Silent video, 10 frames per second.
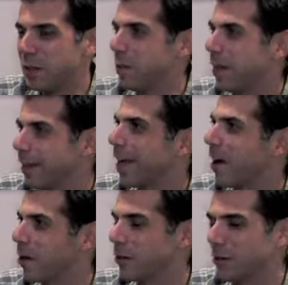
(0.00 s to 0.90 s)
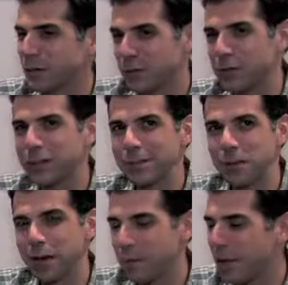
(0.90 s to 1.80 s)
the main character. So she's
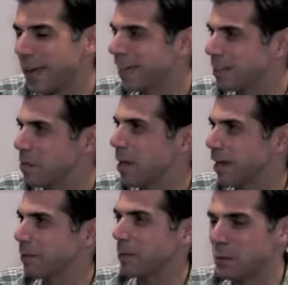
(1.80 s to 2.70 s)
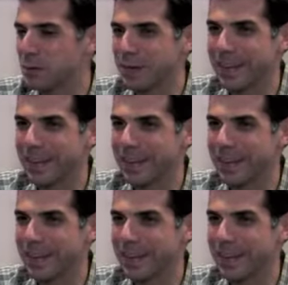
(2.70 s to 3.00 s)
already making demands on me.